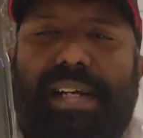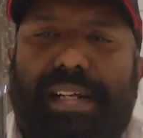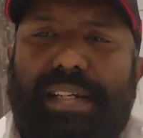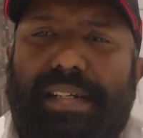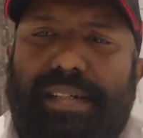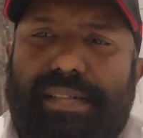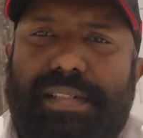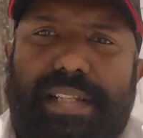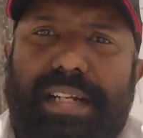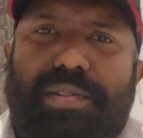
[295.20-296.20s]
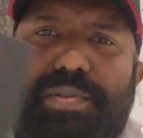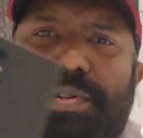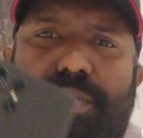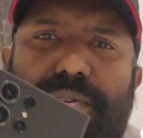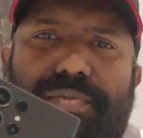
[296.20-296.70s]
and they do
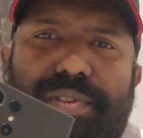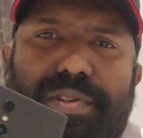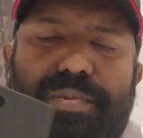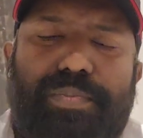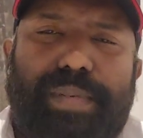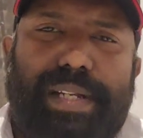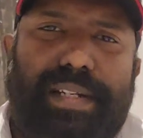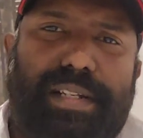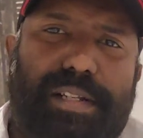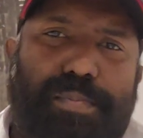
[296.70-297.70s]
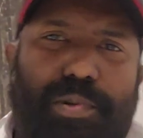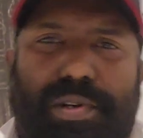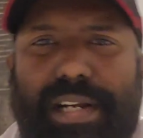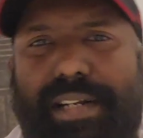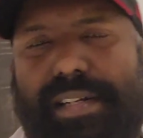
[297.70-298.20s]
it all for you, be it the
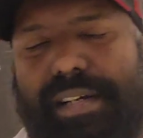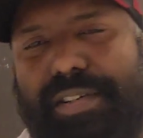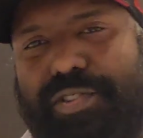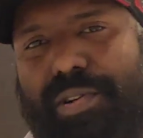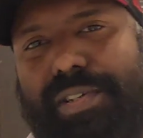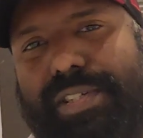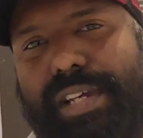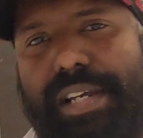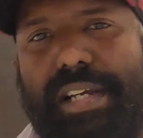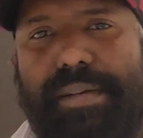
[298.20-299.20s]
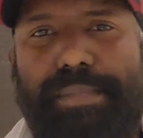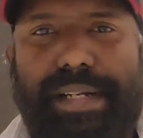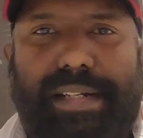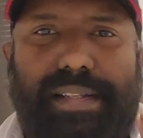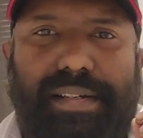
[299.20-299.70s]
portrait shots,
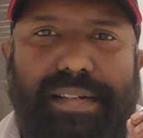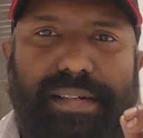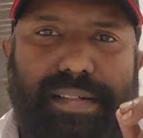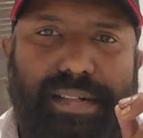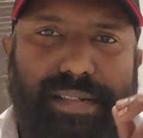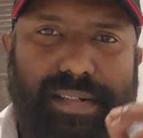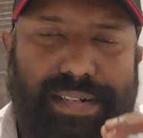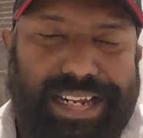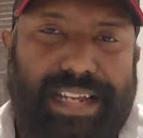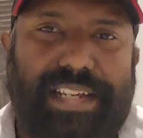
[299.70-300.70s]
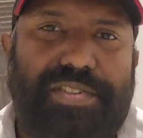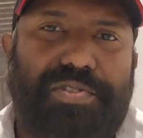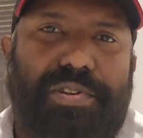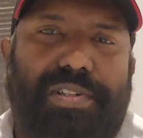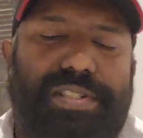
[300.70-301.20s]
be it the tracking
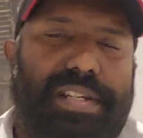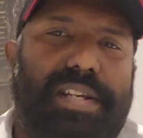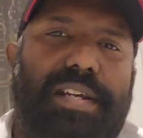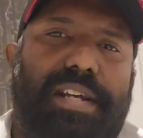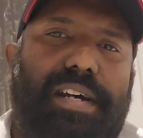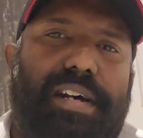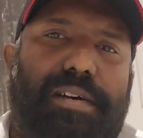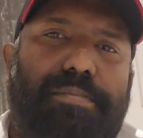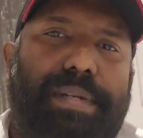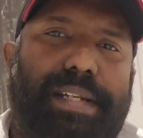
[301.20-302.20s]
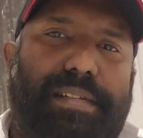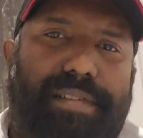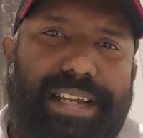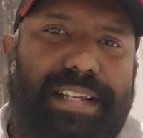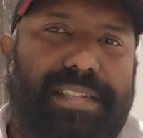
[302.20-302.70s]
shots, be it
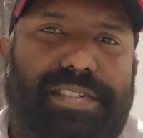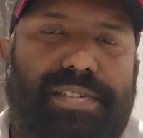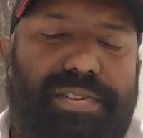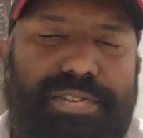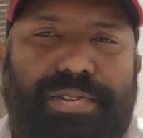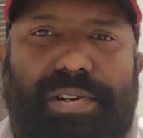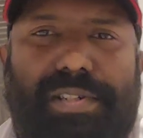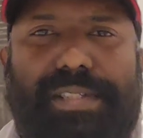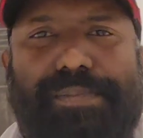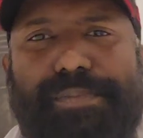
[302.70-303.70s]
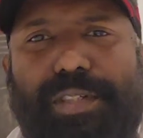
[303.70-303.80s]
the reels or shorts,